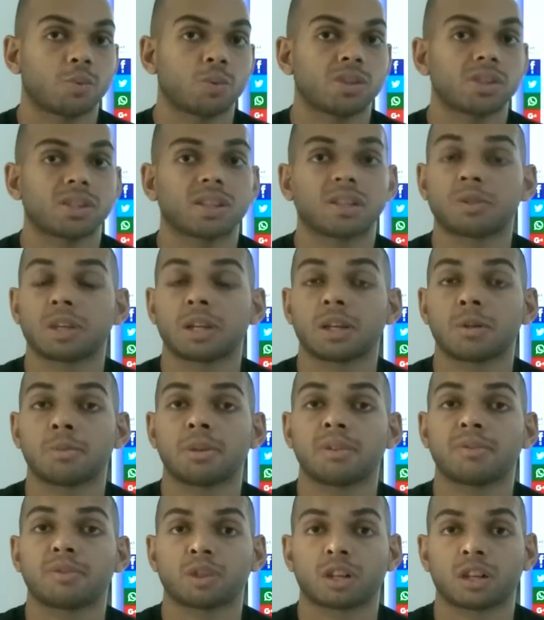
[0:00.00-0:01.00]
which is
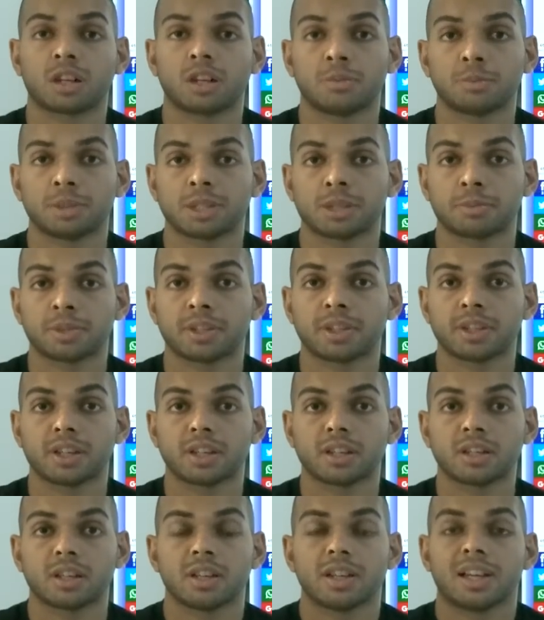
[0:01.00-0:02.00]
available for a limited
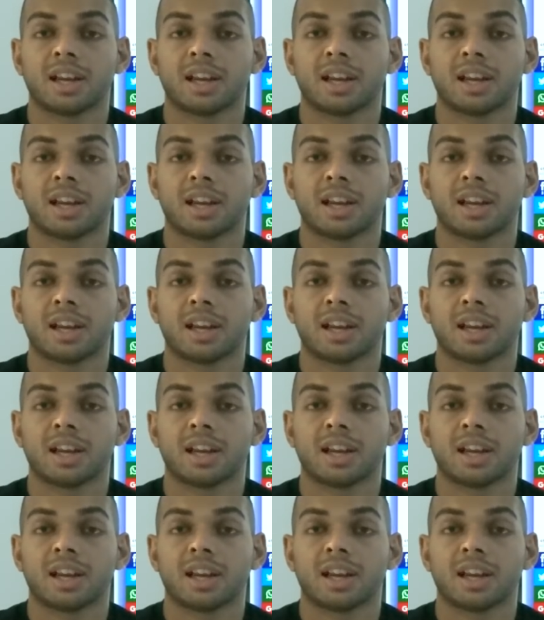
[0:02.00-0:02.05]
period.